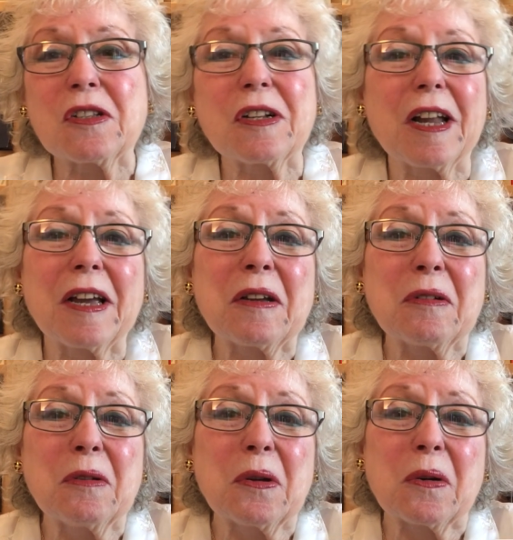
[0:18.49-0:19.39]
today in
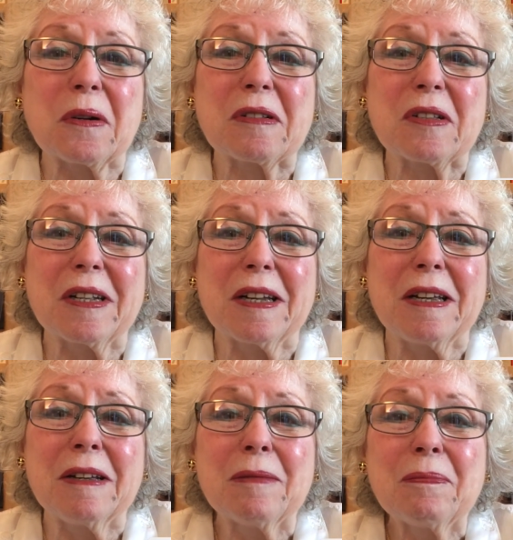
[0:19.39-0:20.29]
New York
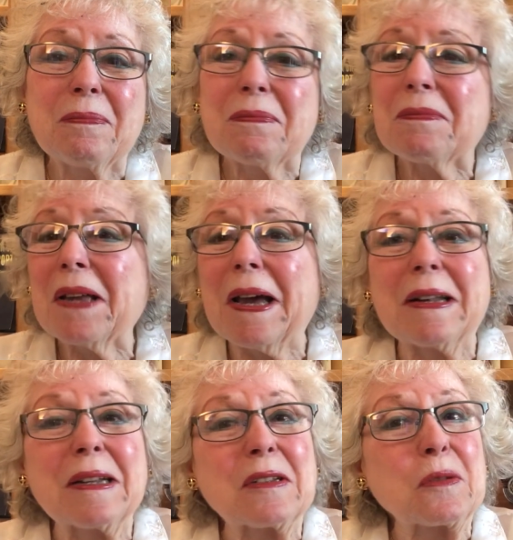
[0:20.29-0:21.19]
City,
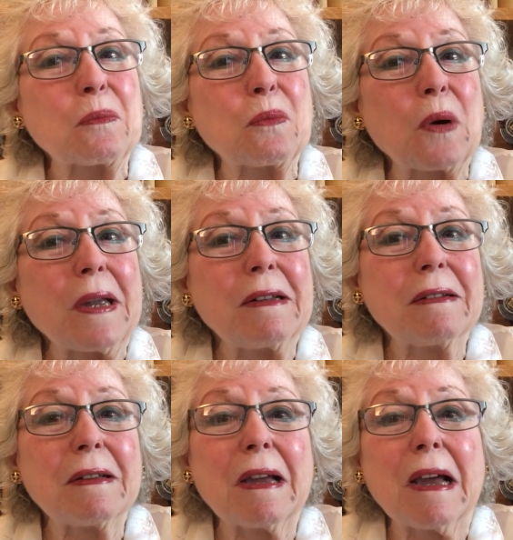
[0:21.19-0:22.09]
and it's bright
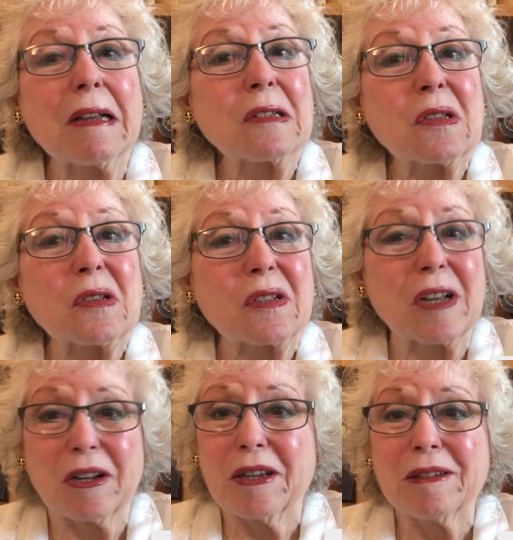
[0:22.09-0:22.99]
and
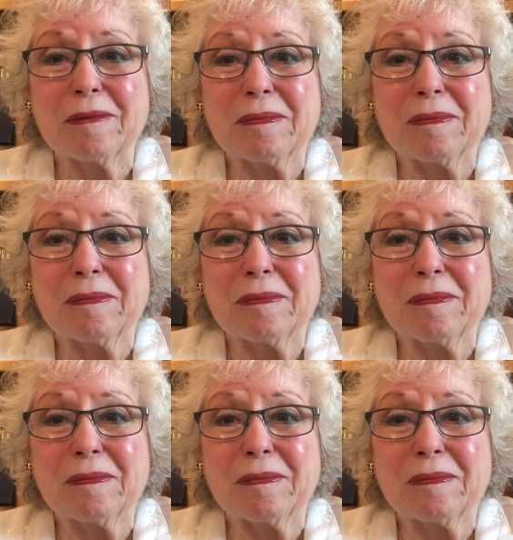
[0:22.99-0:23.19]
sunny.